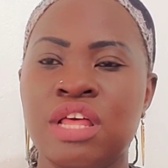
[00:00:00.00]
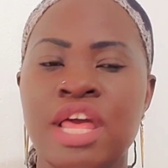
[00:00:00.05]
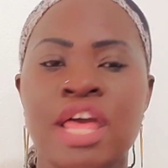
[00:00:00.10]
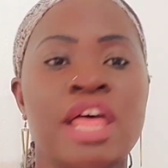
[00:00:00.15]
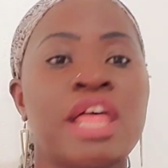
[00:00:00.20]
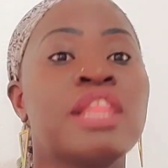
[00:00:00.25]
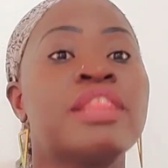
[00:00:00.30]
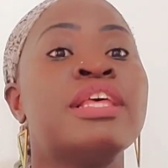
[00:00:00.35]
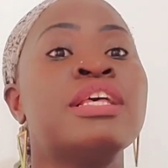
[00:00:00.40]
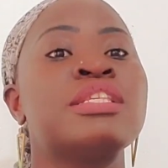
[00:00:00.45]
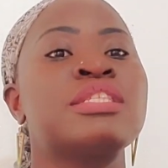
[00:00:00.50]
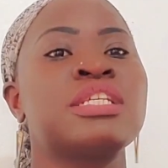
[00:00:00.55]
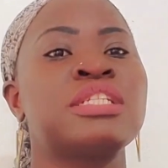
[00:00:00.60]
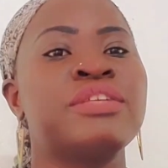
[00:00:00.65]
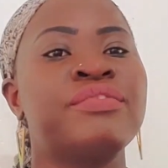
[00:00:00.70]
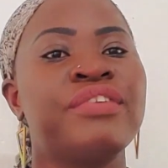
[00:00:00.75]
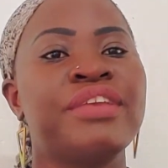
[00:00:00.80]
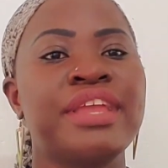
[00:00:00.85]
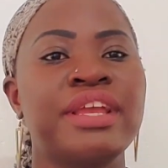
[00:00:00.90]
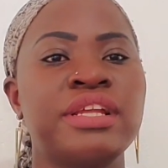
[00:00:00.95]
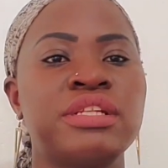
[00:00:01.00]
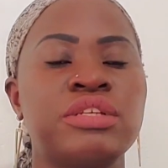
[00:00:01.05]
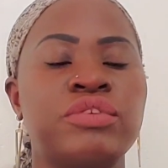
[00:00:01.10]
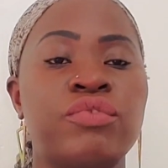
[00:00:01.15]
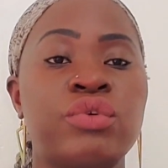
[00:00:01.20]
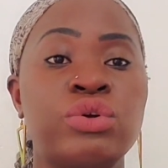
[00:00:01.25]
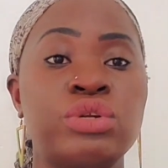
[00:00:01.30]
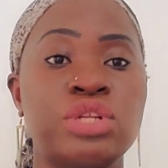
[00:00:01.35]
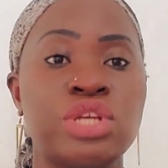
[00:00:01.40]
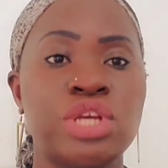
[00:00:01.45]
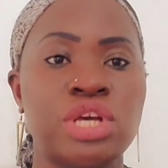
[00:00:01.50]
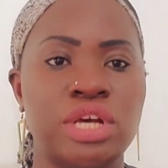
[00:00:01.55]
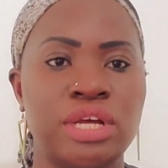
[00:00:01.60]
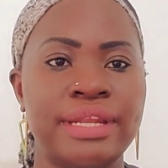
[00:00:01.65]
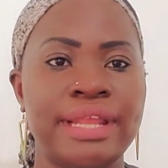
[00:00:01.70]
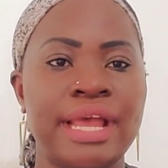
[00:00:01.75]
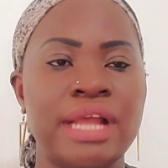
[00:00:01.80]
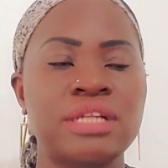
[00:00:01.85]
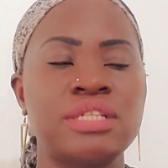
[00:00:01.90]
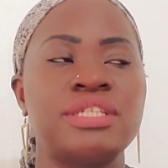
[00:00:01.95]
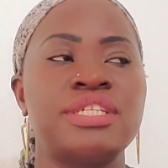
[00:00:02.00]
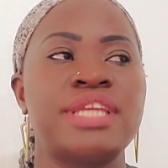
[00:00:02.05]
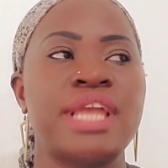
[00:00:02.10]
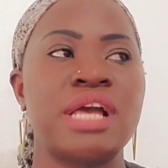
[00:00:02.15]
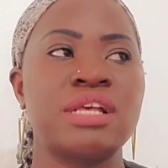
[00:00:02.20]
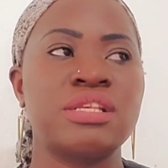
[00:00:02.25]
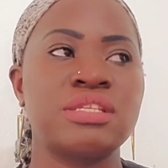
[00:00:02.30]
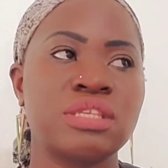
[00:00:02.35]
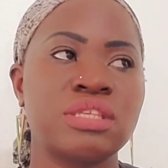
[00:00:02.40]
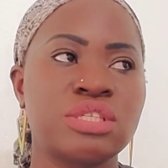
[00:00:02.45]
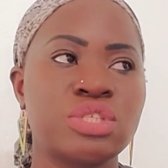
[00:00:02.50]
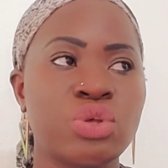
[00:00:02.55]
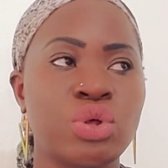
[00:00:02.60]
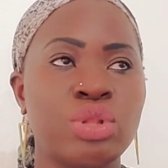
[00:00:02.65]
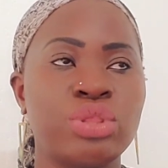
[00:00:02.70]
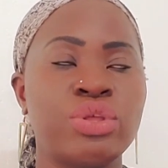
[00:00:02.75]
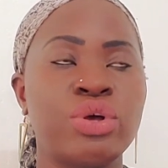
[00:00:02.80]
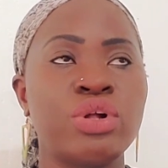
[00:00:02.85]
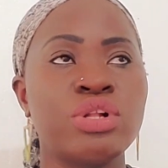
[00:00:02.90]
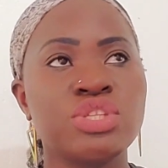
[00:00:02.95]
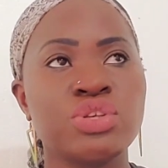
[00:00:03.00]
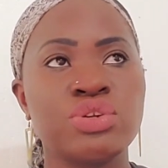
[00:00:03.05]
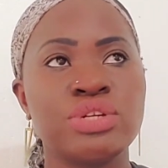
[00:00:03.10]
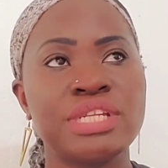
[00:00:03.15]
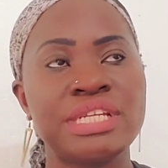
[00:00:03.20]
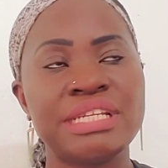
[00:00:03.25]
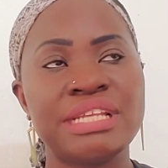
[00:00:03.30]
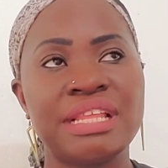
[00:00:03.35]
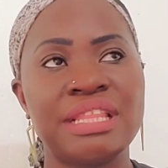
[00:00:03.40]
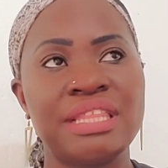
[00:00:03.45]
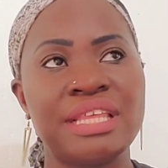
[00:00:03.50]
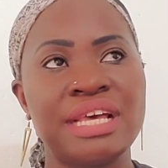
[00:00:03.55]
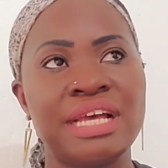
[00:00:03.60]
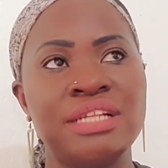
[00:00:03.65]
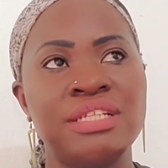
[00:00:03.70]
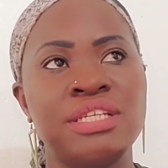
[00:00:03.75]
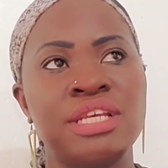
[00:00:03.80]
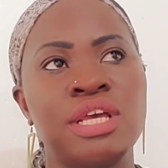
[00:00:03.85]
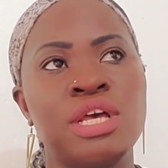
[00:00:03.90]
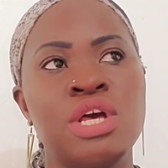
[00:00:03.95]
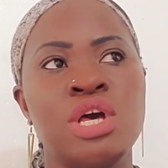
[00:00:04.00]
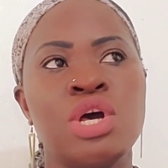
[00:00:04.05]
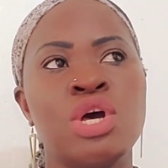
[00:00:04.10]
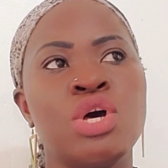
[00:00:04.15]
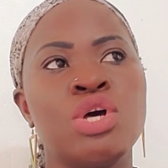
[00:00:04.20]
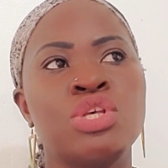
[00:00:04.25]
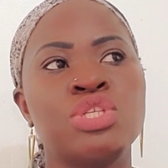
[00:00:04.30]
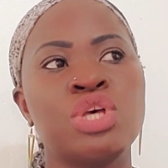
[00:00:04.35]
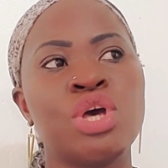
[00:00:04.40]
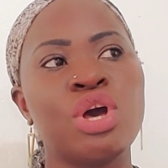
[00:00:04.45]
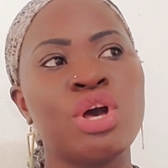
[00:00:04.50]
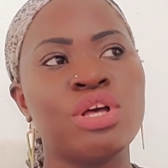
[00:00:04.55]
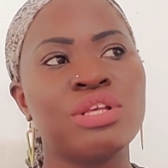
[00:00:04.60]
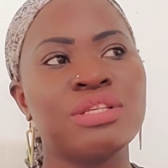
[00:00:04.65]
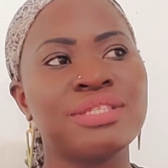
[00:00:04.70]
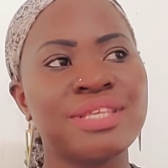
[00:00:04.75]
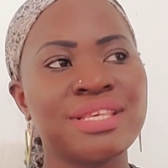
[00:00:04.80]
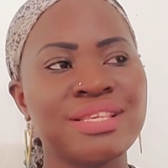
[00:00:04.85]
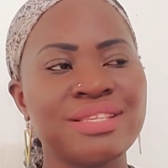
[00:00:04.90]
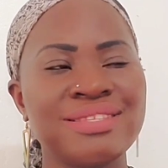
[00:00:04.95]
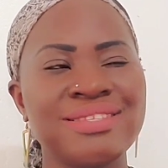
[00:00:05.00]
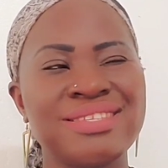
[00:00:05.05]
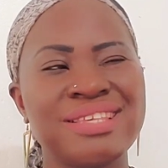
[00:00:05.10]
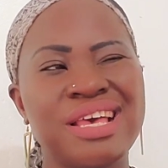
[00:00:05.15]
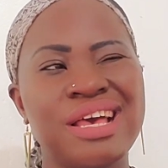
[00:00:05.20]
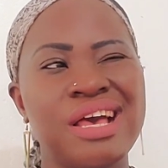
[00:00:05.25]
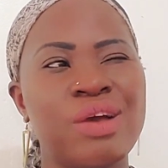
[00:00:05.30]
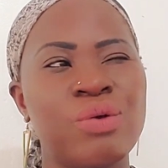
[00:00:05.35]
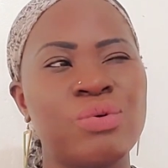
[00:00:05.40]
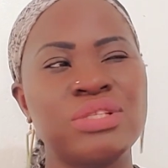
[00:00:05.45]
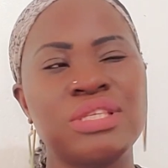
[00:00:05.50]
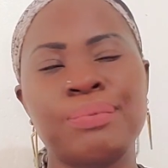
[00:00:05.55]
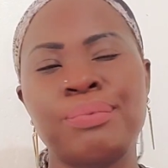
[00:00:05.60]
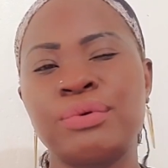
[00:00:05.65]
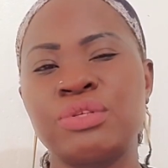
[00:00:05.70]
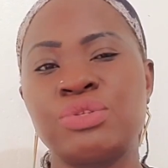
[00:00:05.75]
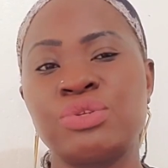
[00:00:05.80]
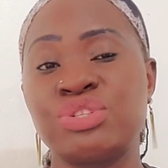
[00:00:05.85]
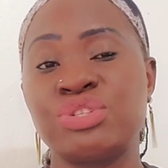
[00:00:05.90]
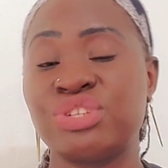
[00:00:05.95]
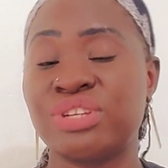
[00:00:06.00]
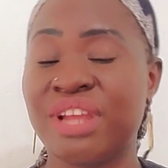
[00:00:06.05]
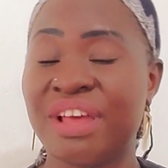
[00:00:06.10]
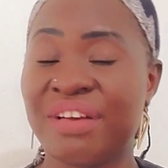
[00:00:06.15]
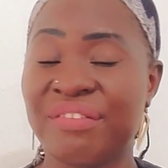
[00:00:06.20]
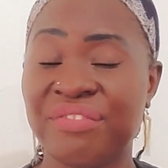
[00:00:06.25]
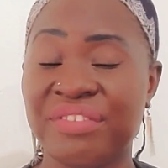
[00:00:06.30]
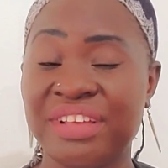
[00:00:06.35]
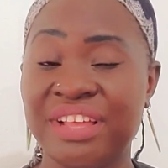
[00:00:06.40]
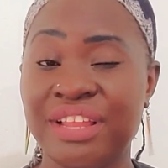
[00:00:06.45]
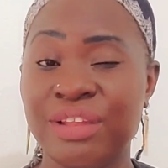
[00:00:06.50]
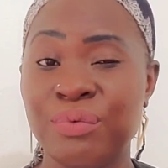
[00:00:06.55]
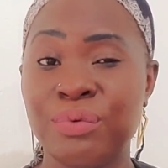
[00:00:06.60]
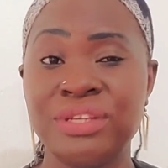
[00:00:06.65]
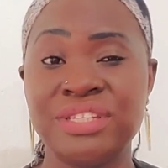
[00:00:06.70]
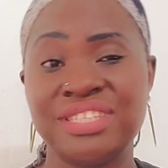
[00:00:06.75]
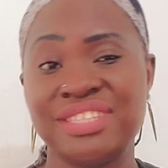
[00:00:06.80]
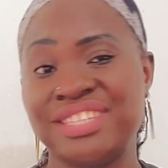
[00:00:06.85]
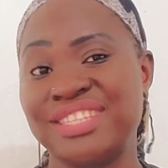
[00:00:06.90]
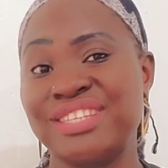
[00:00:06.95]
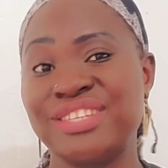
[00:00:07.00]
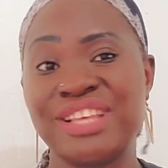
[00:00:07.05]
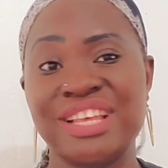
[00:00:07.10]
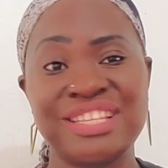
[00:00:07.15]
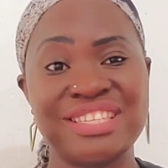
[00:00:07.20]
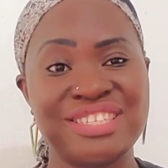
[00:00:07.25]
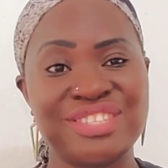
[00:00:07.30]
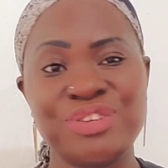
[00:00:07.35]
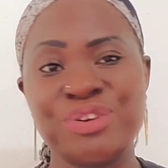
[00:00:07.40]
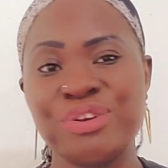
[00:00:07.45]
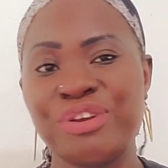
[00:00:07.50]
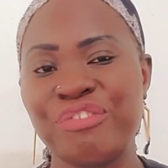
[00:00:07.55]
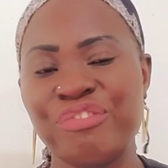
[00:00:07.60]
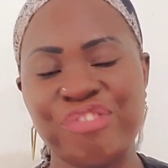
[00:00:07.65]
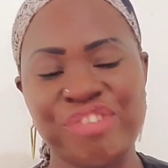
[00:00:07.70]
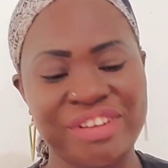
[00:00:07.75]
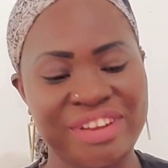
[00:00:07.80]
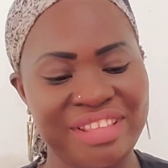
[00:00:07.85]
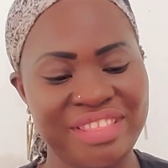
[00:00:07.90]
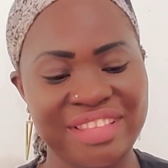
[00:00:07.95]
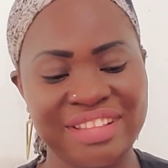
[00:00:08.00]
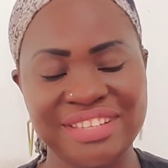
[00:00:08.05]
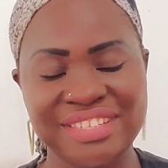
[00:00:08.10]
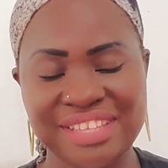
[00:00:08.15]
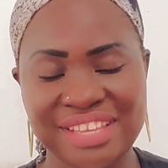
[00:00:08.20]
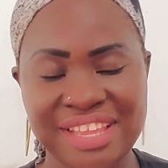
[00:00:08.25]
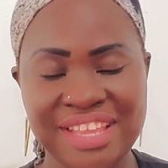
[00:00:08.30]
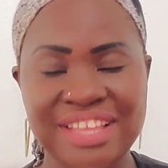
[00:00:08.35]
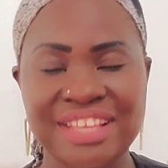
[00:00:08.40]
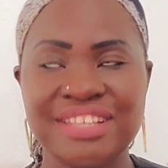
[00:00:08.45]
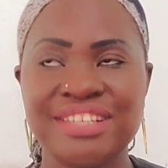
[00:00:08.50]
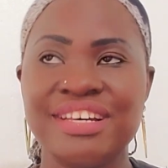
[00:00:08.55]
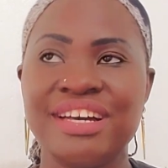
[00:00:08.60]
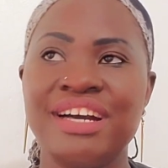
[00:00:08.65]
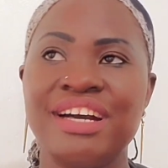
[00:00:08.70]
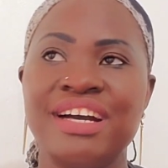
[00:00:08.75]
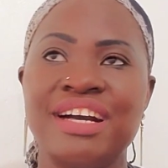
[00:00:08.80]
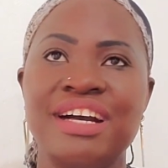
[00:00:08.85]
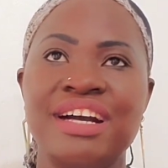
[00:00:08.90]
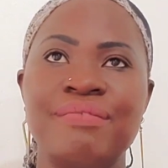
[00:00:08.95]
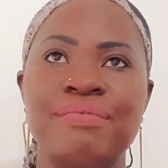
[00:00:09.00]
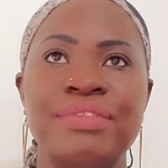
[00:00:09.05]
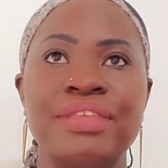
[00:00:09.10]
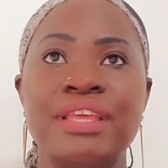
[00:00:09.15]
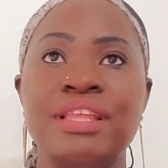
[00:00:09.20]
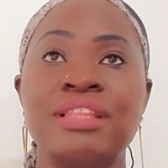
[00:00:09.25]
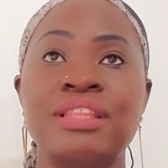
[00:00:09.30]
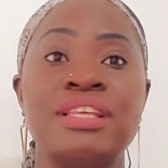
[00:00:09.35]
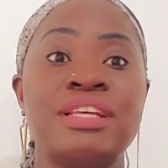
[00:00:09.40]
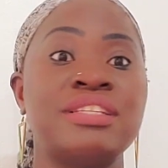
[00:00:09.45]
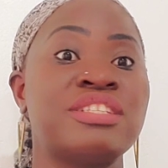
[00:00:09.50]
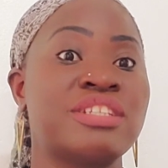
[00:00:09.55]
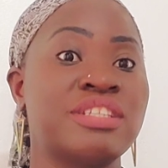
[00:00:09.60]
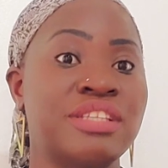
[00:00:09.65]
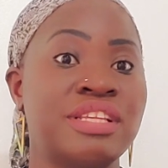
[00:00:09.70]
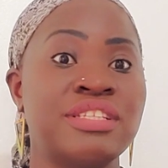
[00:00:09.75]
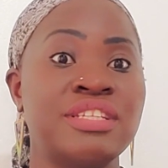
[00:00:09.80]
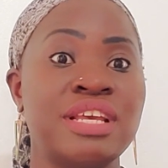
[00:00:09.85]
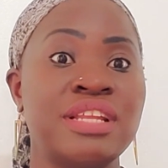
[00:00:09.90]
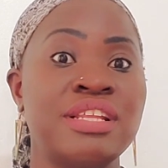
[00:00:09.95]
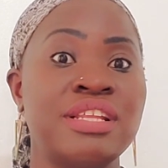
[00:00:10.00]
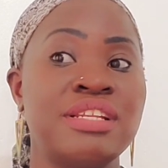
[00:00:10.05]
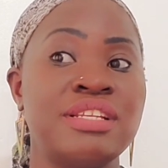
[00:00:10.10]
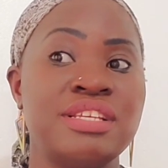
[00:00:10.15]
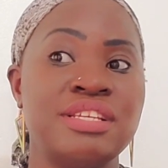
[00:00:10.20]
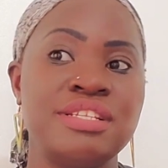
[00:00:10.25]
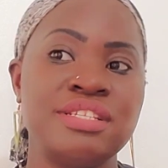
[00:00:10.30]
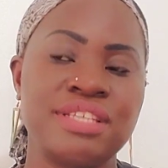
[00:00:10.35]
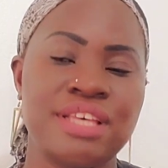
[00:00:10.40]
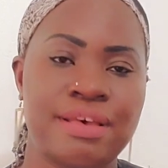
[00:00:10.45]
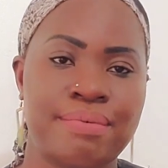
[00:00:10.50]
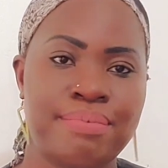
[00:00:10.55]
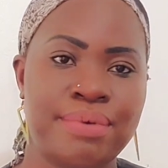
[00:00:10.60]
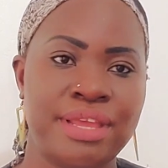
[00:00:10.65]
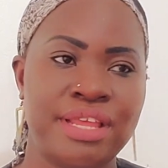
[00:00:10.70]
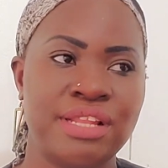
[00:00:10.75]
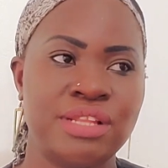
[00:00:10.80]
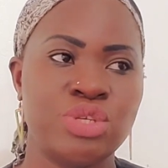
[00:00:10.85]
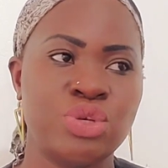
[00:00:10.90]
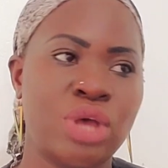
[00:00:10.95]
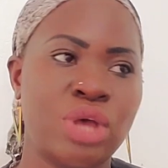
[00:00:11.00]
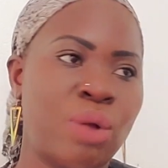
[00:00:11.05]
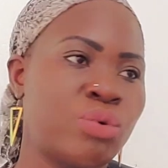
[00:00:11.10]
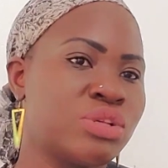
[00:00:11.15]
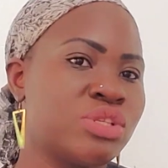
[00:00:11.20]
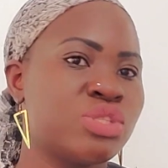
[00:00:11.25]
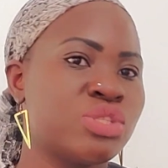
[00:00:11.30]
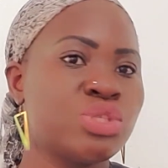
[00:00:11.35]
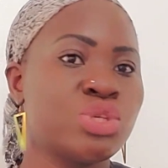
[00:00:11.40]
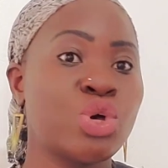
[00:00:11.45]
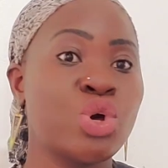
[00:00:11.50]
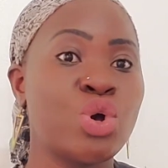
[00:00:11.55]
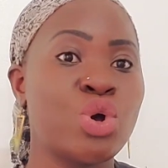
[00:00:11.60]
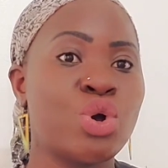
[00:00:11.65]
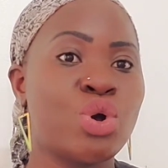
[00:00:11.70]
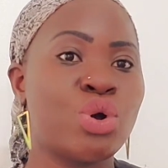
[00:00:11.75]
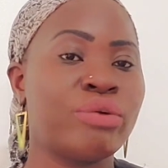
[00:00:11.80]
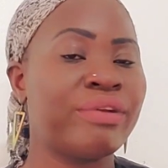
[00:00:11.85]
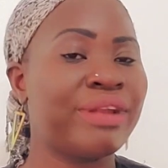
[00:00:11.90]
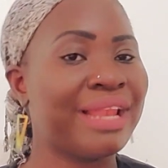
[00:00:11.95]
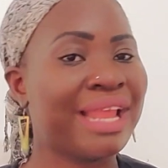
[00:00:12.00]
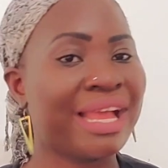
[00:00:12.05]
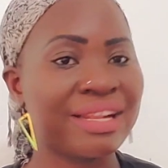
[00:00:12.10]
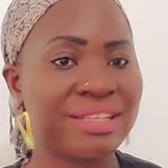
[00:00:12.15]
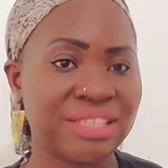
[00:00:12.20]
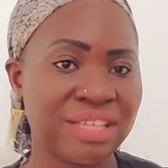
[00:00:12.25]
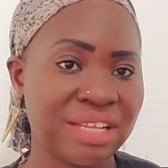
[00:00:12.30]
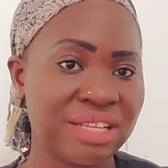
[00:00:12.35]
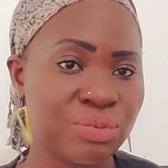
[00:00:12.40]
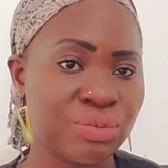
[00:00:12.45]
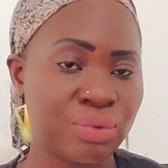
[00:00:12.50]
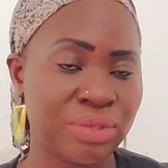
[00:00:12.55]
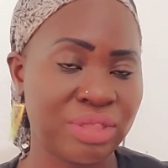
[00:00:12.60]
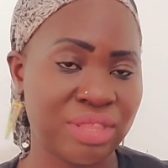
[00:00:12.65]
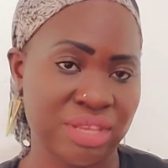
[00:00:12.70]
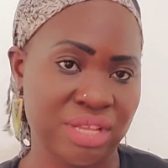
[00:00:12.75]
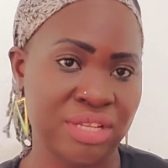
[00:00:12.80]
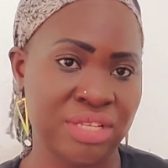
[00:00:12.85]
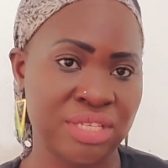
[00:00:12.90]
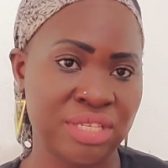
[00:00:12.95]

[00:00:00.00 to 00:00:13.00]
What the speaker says: The certificate of good conduct. Yes. So they also needed that. So since I was supposed to travel, which is a story for another day, the journey didn't happen. So I was so reluctant with it.